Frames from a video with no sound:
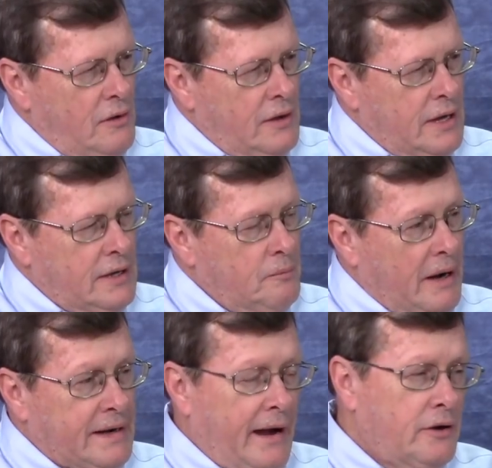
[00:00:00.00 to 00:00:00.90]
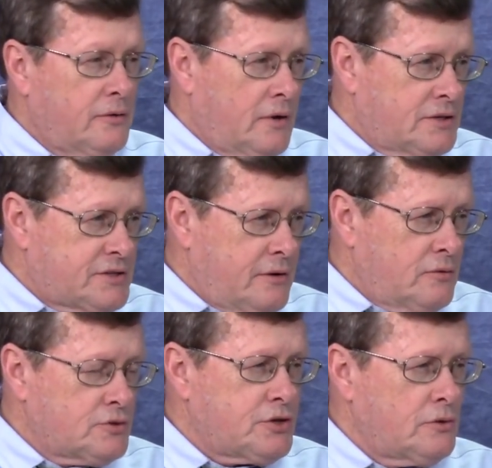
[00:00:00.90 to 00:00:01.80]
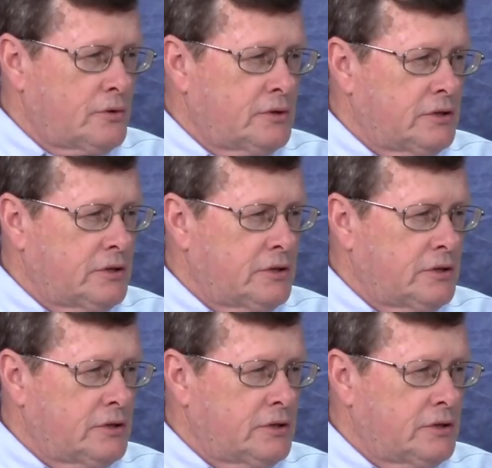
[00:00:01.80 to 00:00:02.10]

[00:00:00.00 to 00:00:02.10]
Lake. Yep. By now, you've got several children. Uh,